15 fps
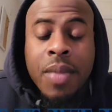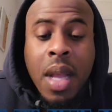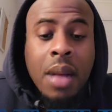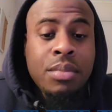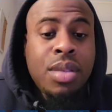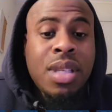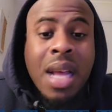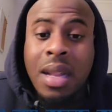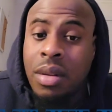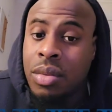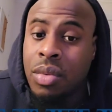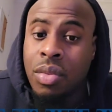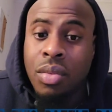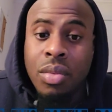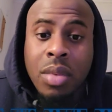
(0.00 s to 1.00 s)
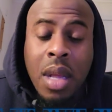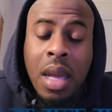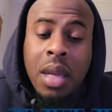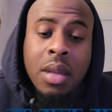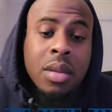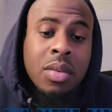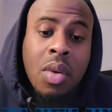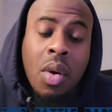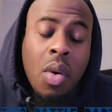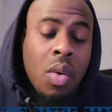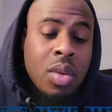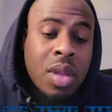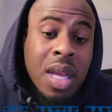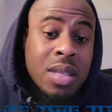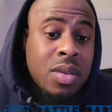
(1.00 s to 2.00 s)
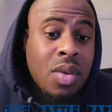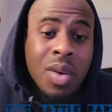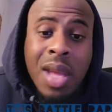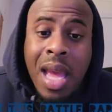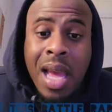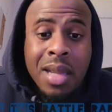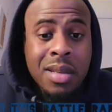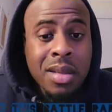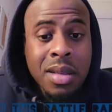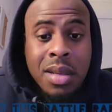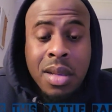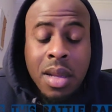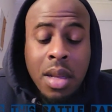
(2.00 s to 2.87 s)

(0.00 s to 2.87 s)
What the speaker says: I'm telling you, like, no, that's no gassing.